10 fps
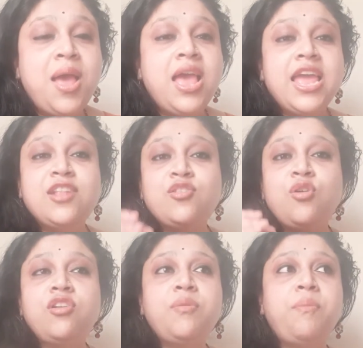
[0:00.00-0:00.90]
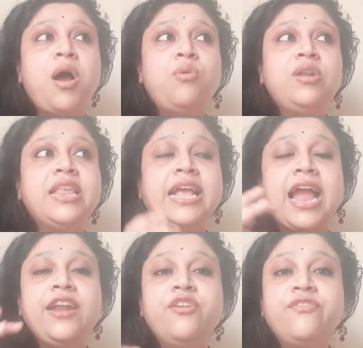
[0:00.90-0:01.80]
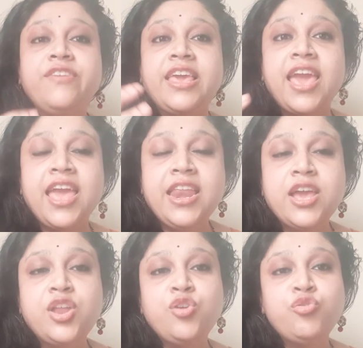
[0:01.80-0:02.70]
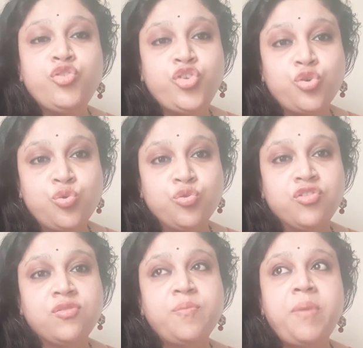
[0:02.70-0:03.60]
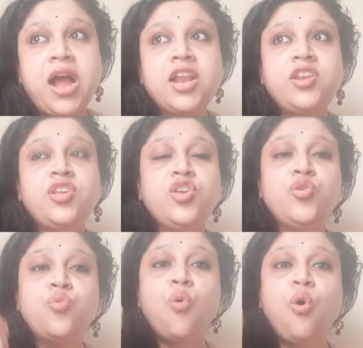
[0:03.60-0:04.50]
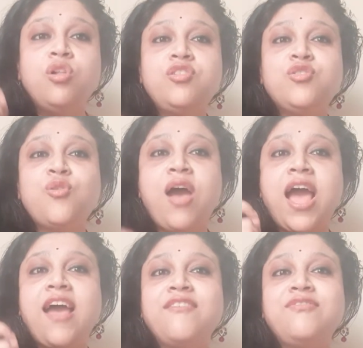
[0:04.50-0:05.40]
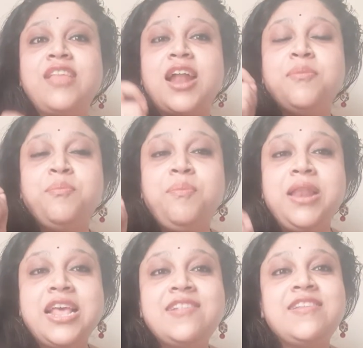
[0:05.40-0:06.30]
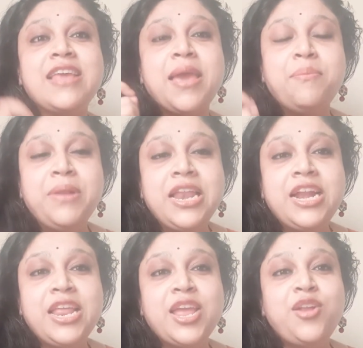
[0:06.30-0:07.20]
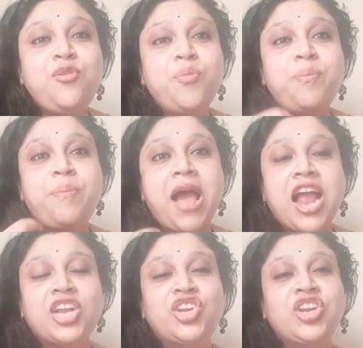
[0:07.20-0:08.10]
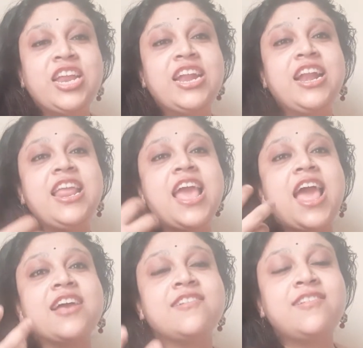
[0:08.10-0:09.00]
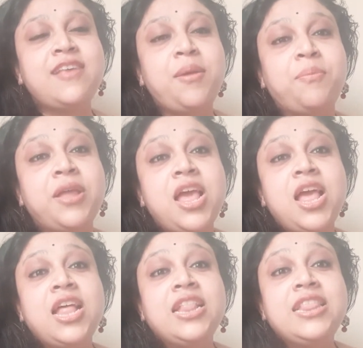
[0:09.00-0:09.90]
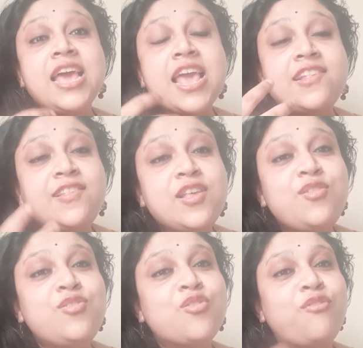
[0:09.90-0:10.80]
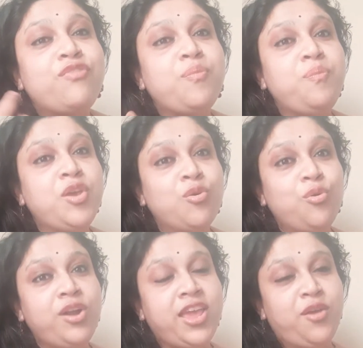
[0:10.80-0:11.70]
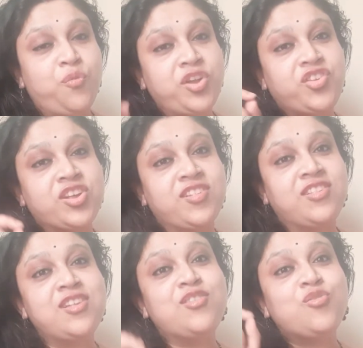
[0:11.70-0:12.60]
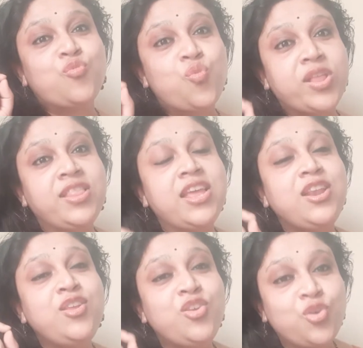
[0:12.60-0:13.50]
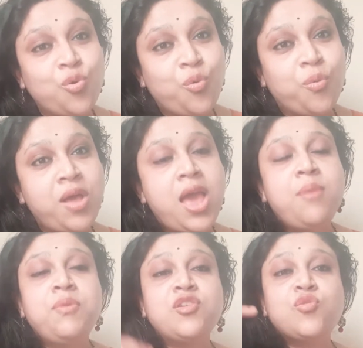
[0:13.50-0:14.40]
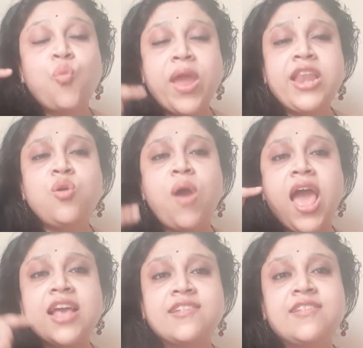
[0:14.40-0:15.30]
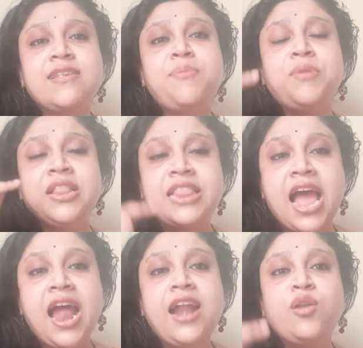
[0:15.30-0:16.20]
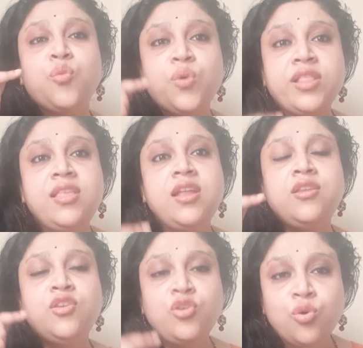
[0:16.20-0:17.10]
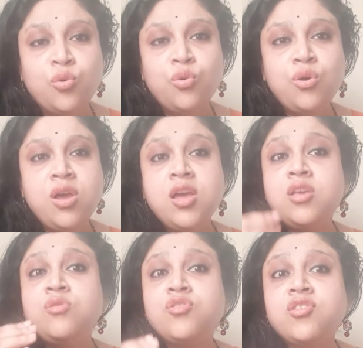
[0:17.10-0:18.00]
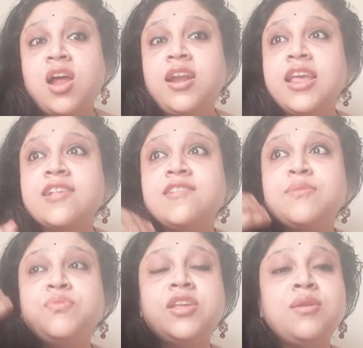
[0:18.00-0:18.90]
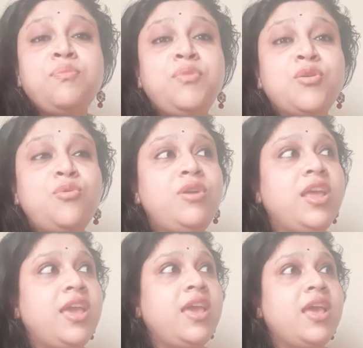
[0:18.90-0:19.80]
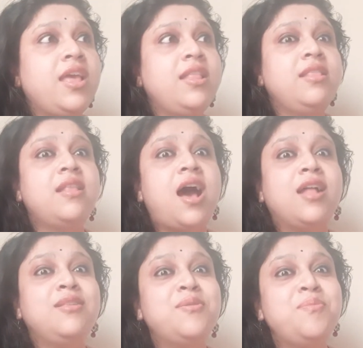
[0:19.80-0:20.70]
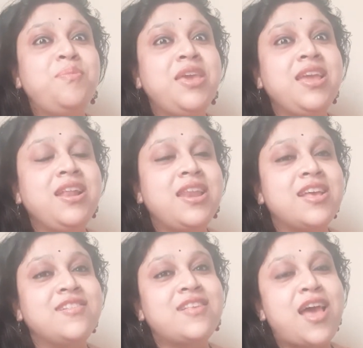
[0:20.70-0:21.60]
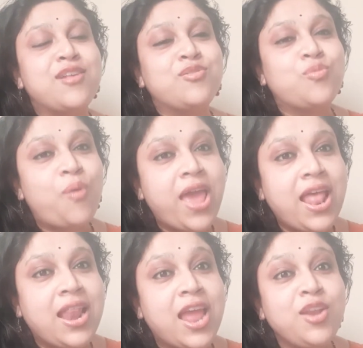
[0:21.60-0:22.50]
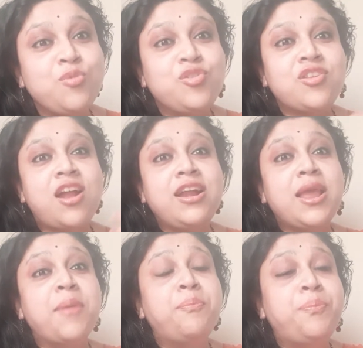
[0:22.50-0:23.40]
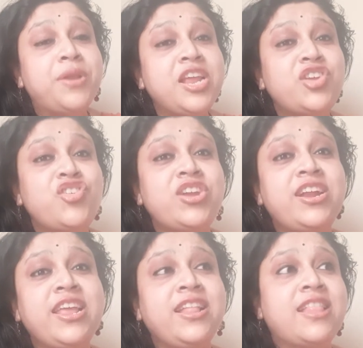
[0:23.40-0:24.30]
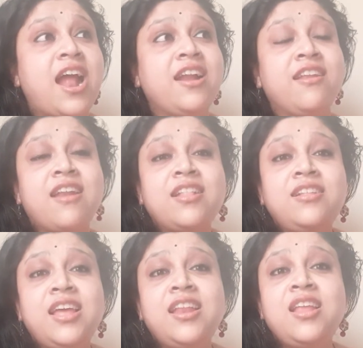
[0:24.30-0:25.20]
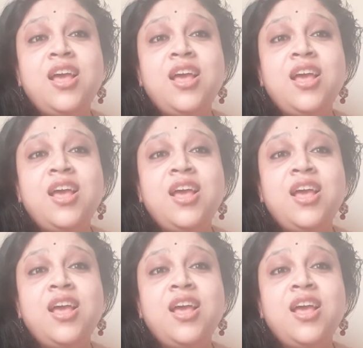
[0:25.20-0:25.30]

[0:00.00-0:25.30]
It's not about the kind of career you choose, but you also have that blessed ability to passionately accept the essence of the beauty which exists within you. Because when you accept that within you, you start accepting beauty in other beingness as well, and you start appreciating that rather than